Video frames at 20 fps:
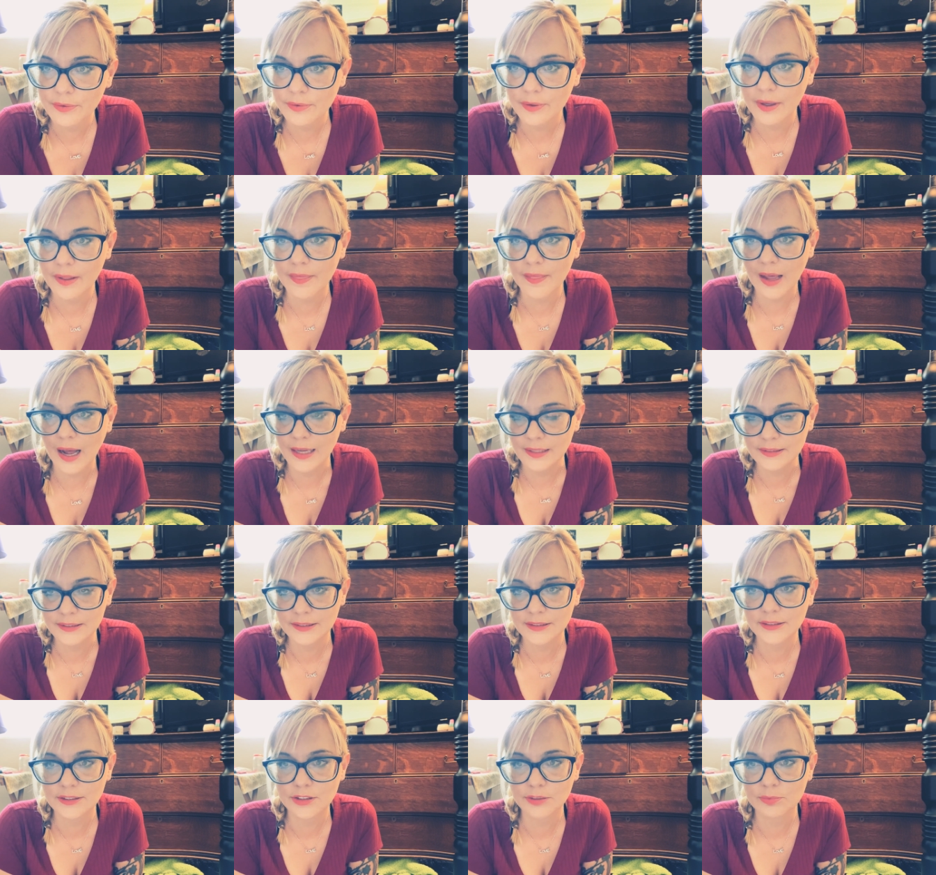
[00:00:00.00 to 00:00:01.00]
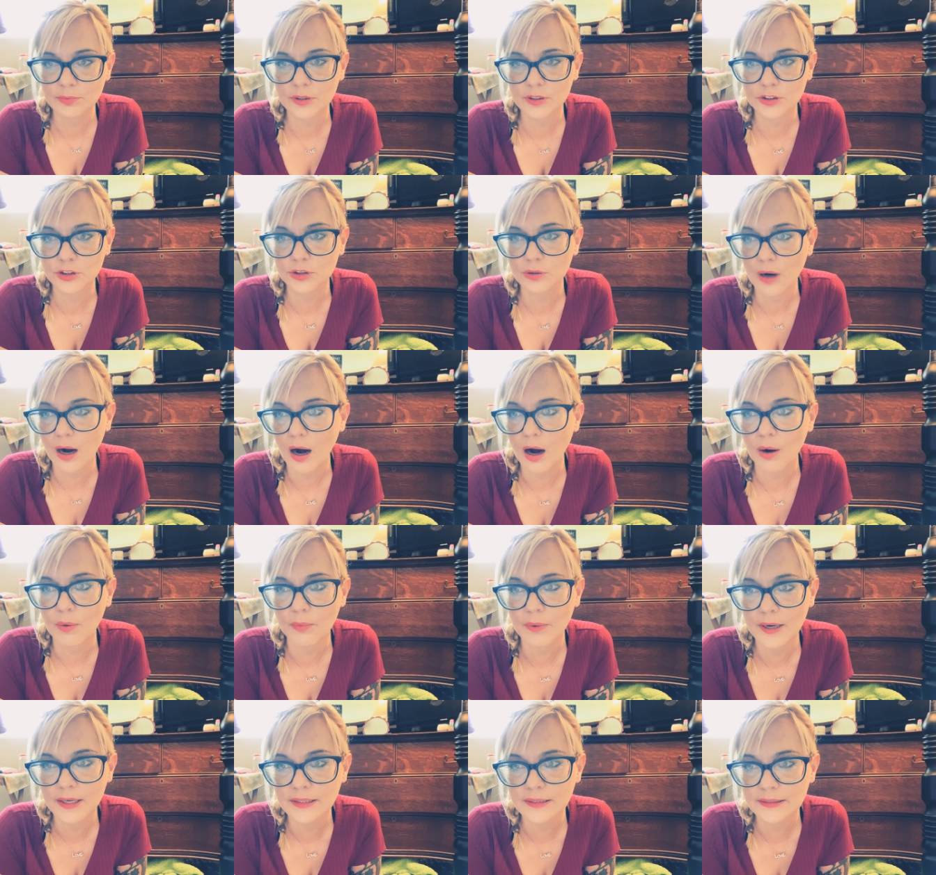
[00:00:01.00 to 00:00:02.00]
And that's what you
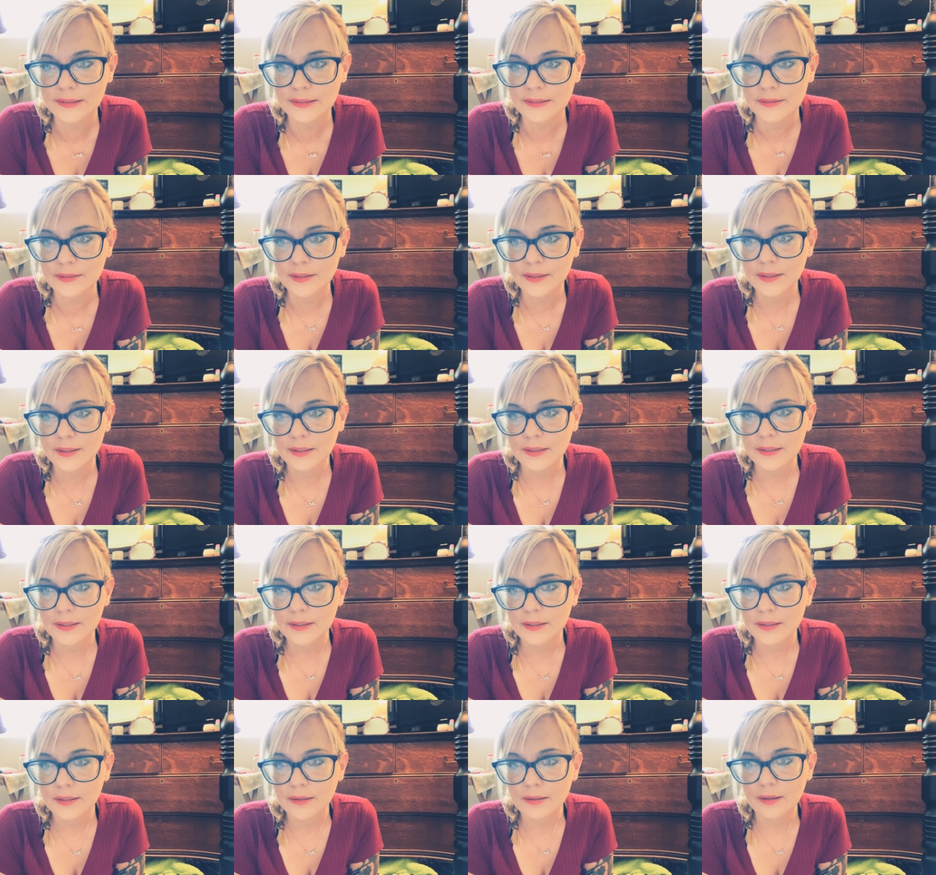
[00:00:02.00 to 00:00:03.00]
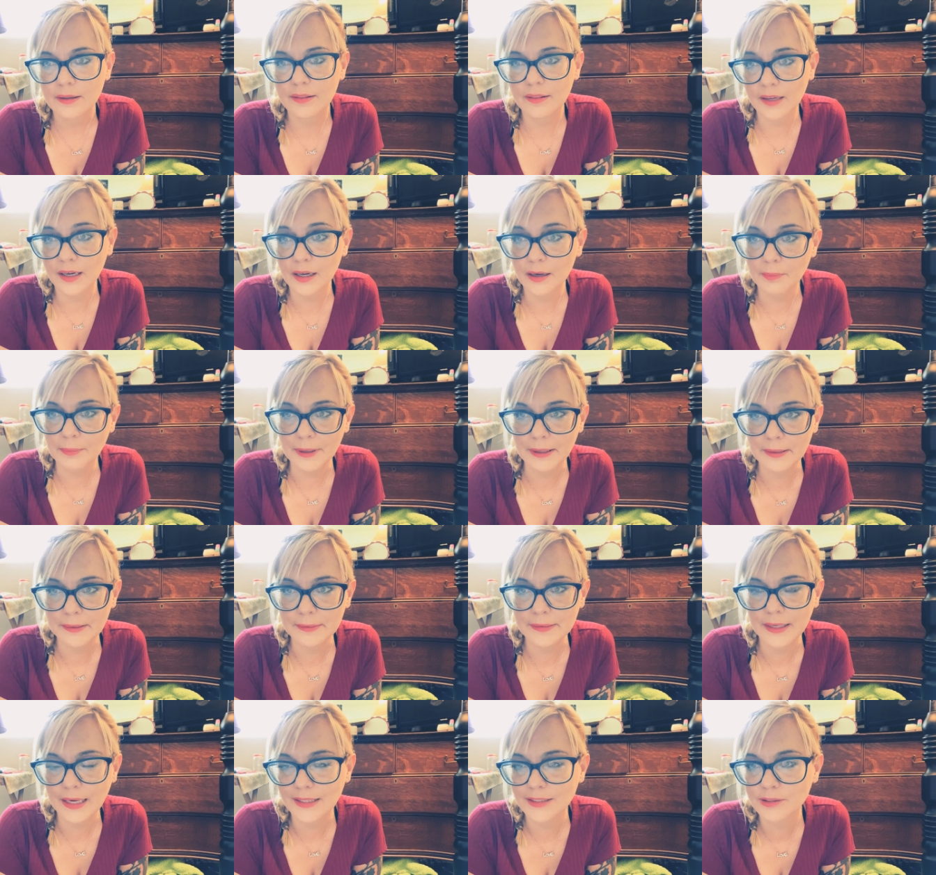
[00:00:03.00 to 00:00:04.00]
always think about.
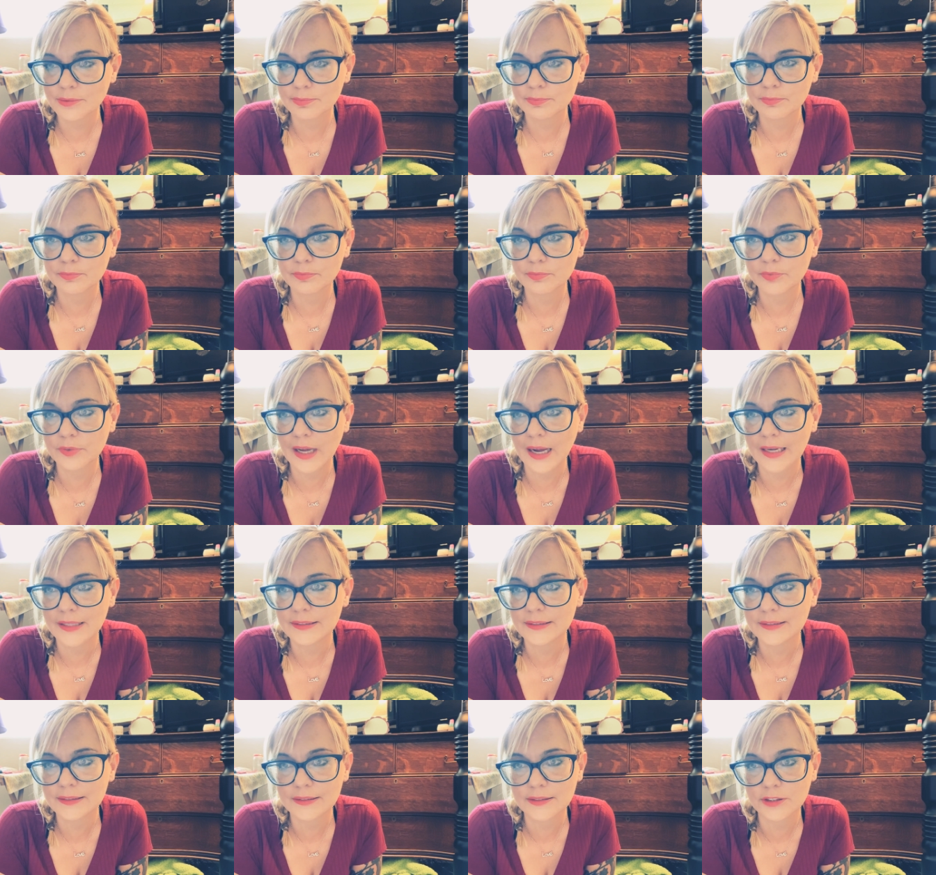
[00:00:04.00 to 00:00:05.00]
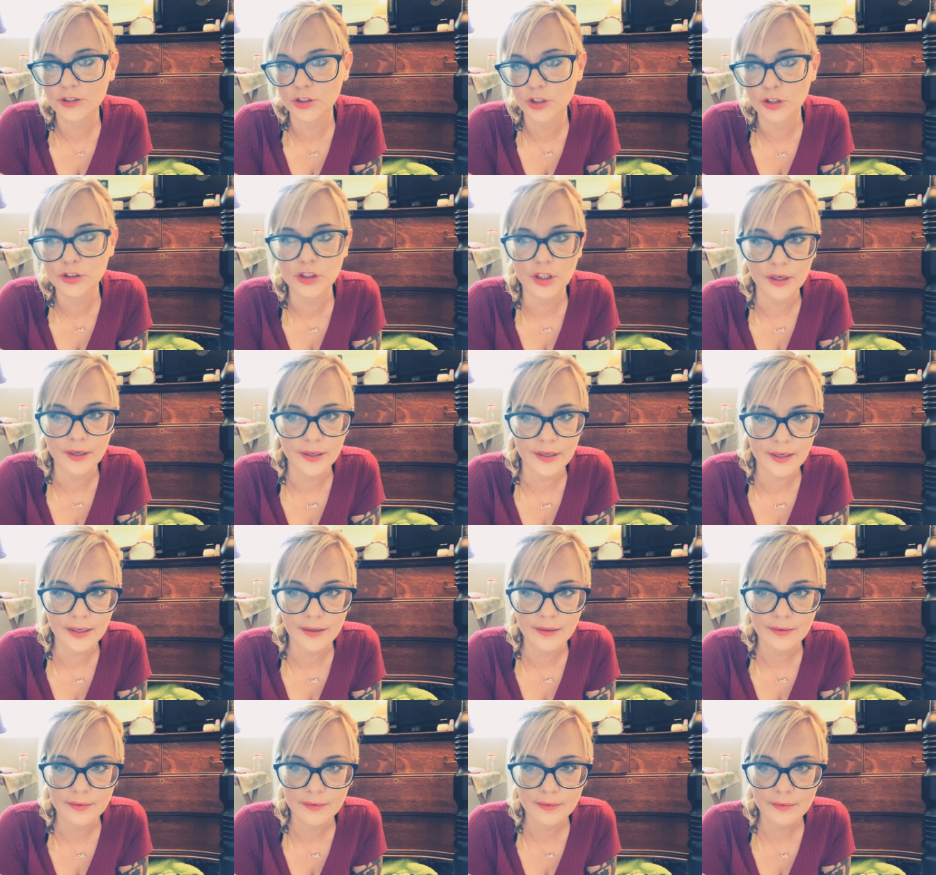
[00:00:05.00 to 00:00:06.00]
That's that's your journey
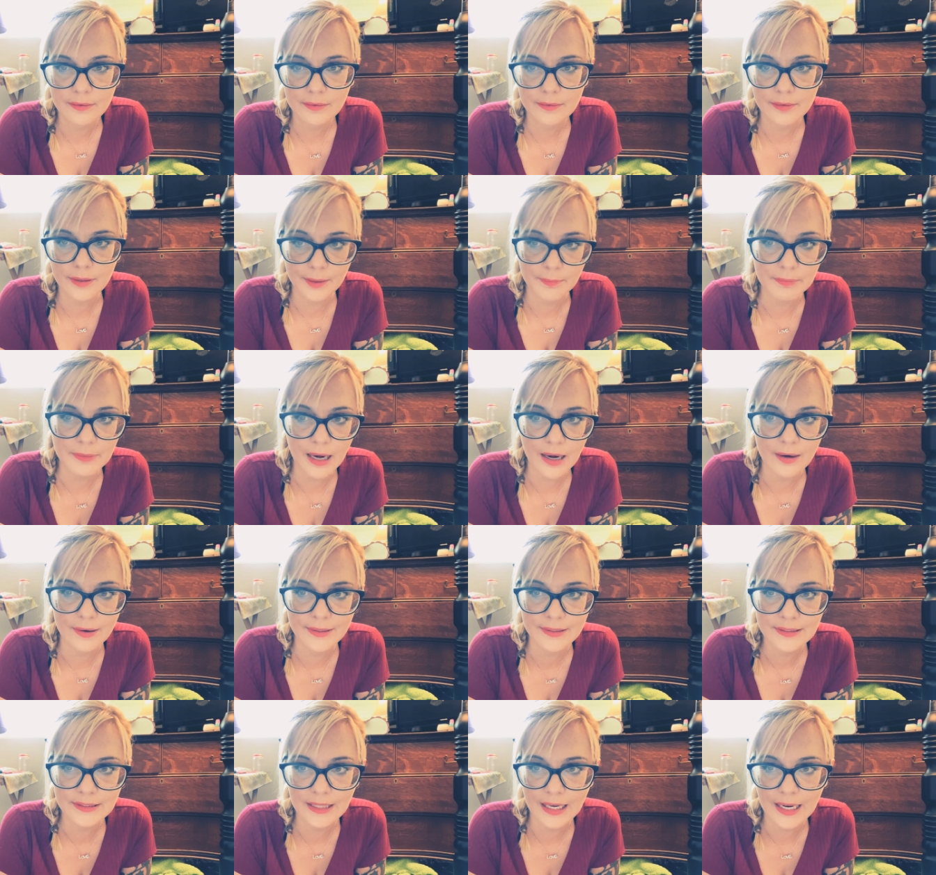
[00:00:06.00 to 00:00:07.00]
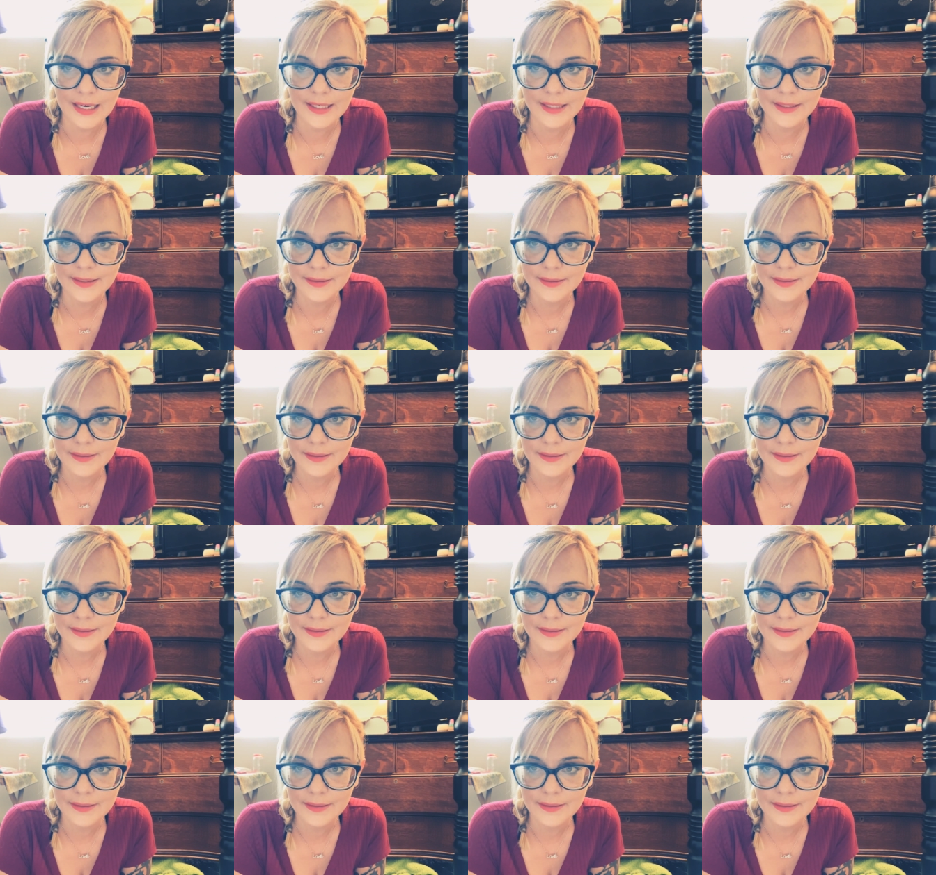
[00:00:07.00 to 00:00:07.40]
deep down inside.